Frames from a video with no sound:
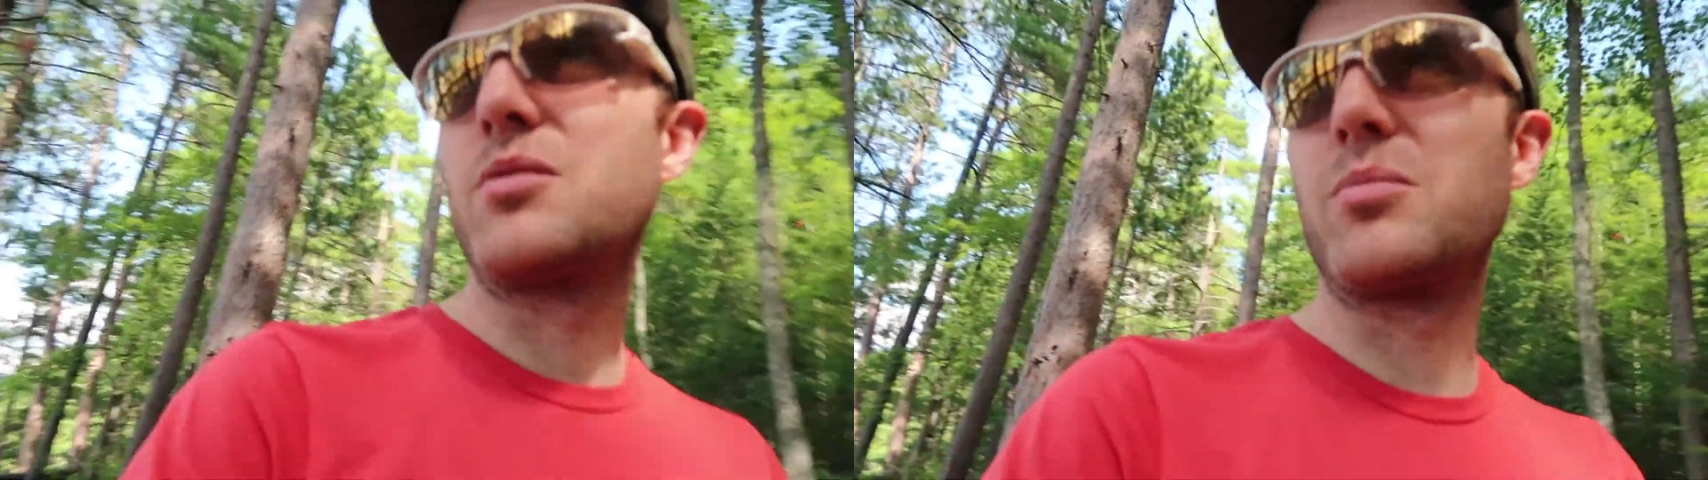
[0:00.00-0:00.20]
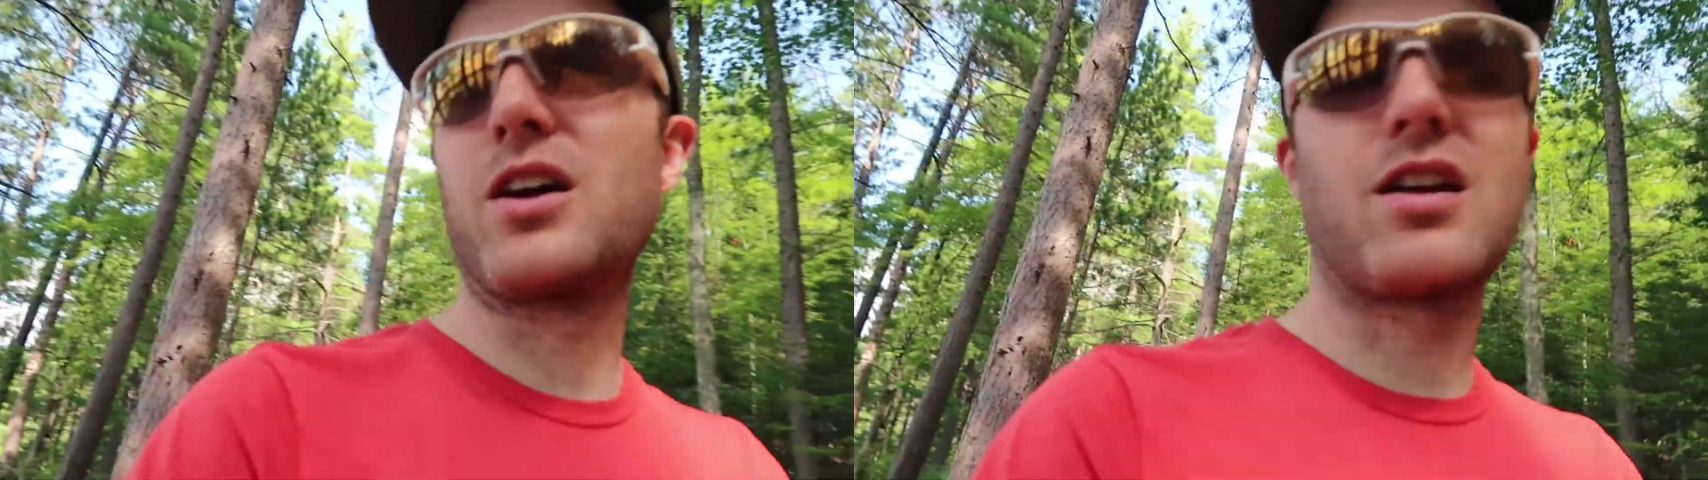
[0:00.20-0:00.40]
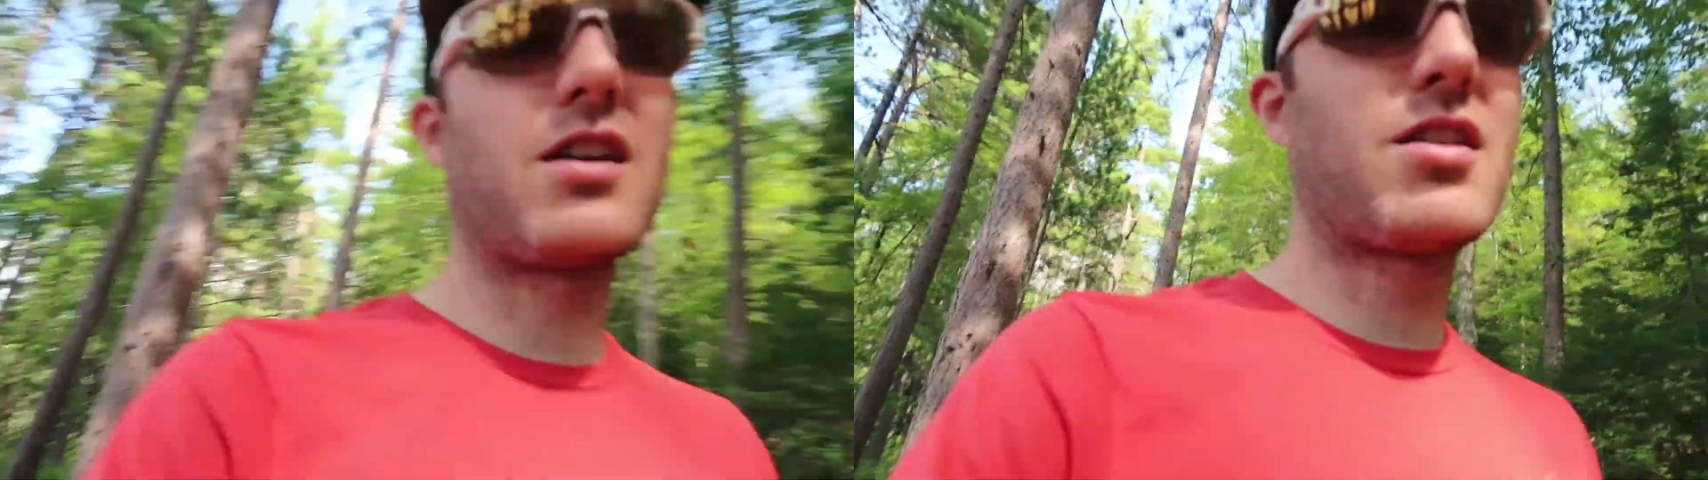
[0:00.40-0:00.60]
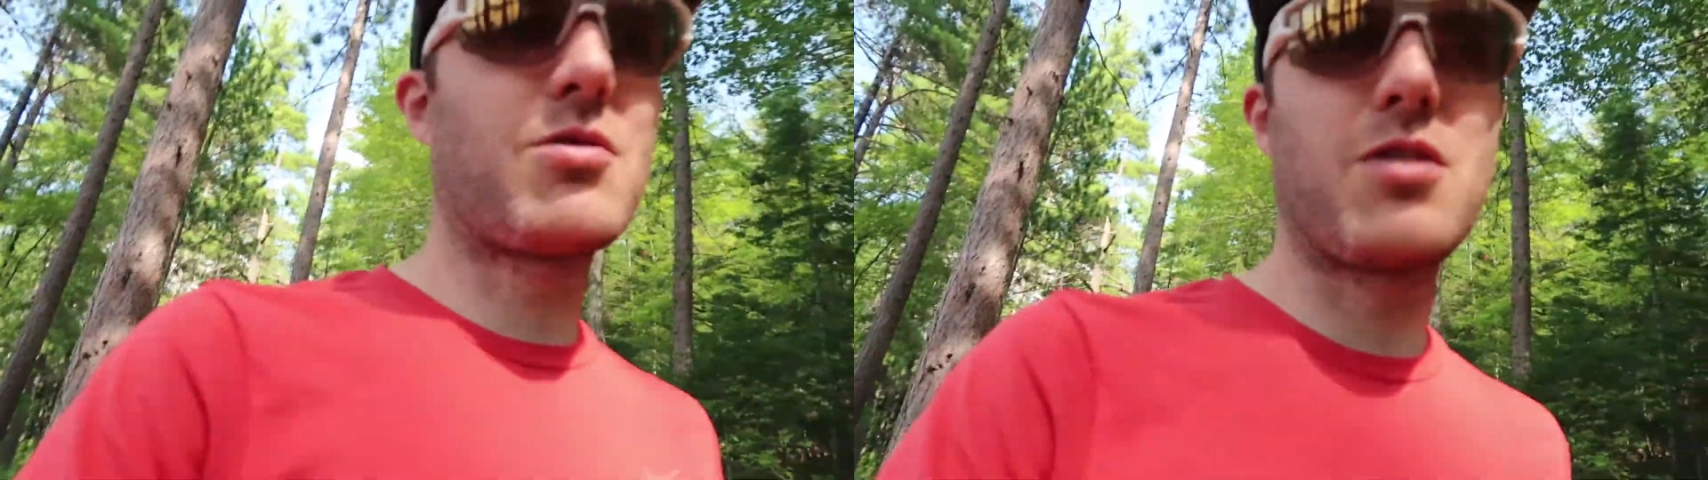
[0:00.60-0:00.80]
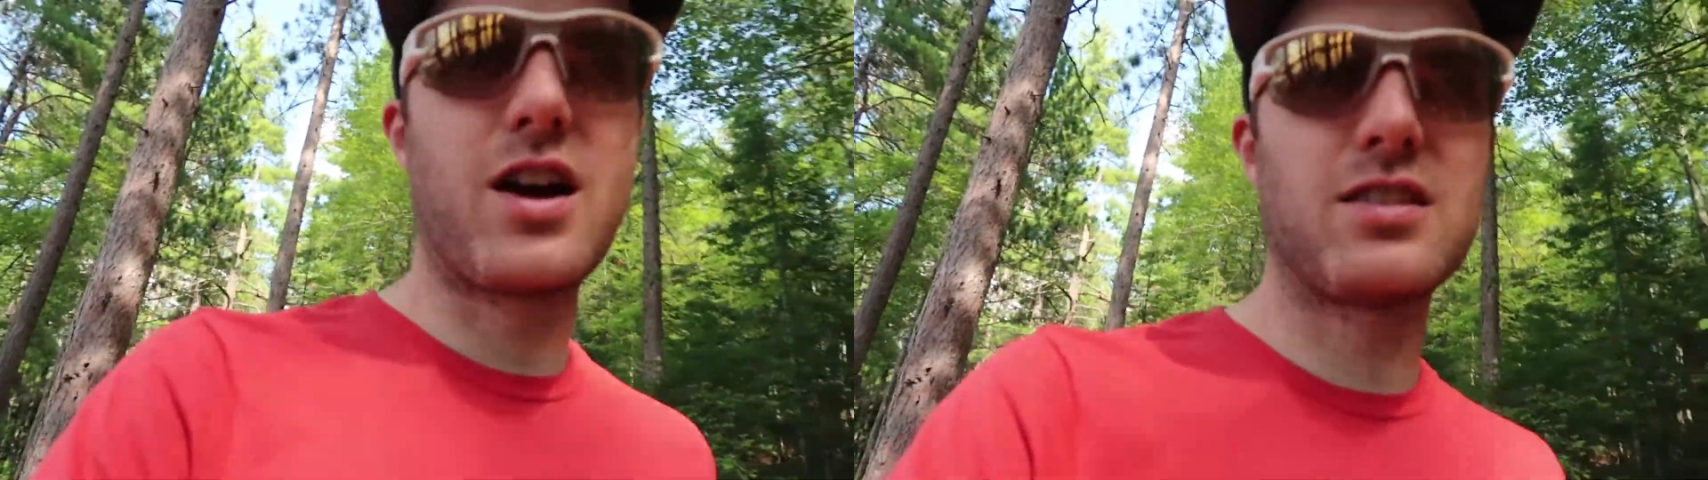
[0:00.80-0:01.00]
But
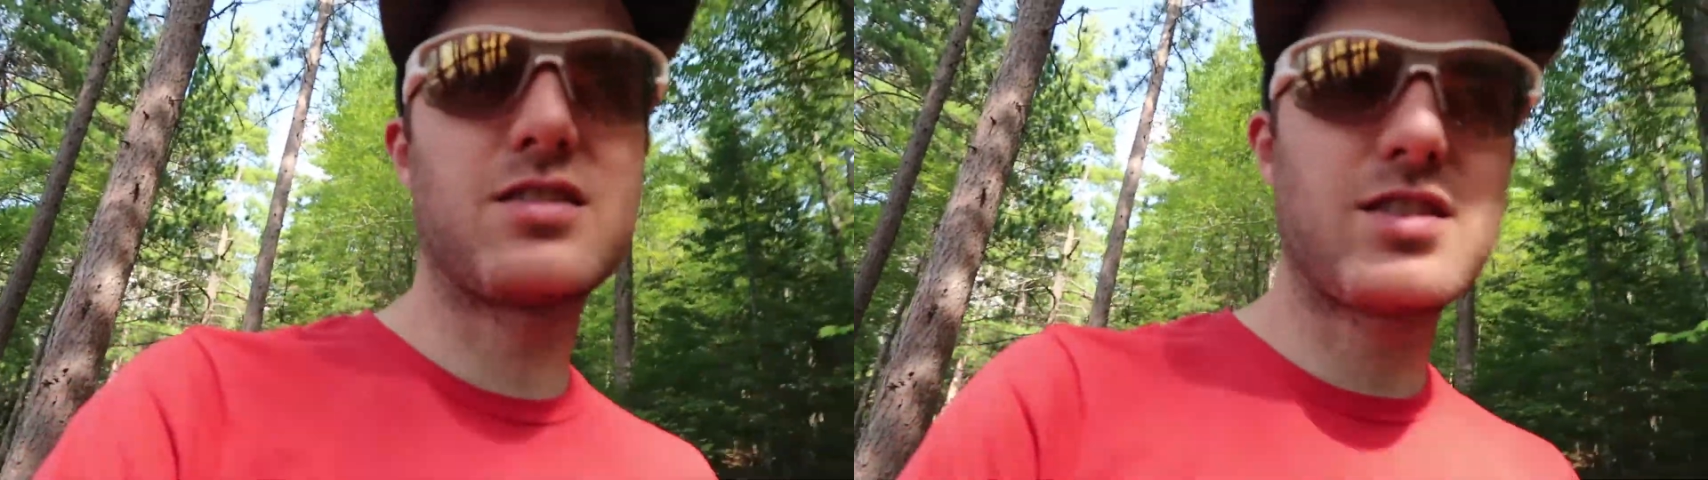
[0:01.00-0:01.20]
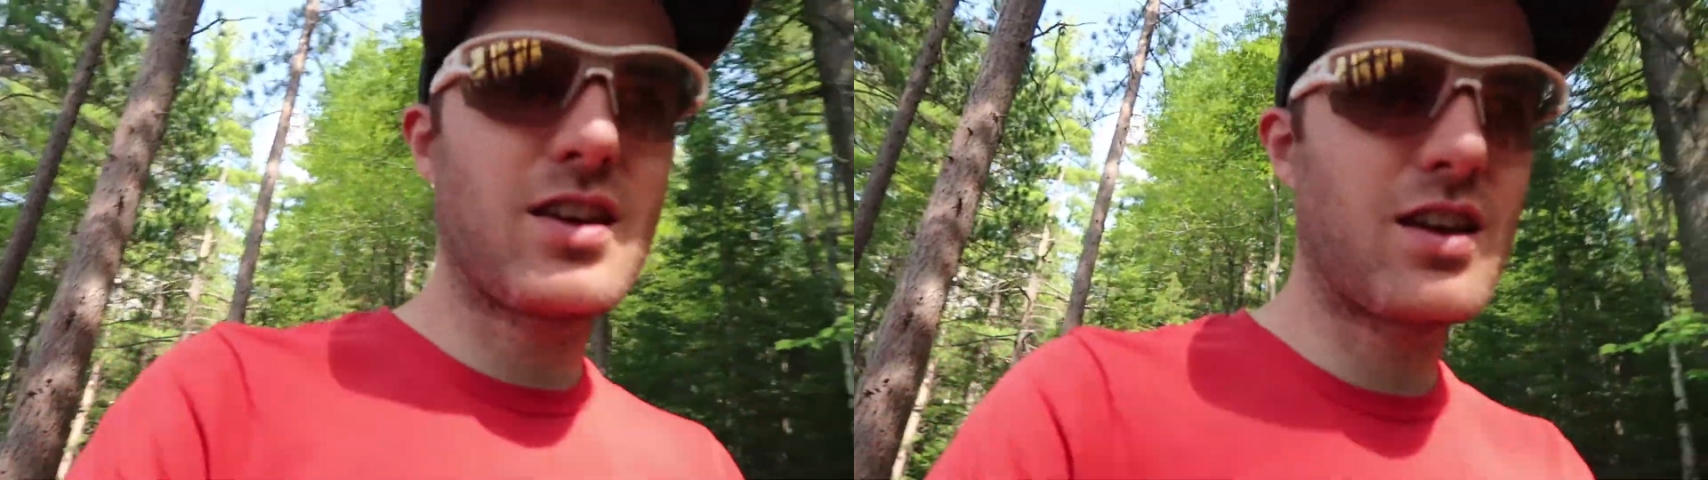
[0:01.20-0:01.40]
otherwise,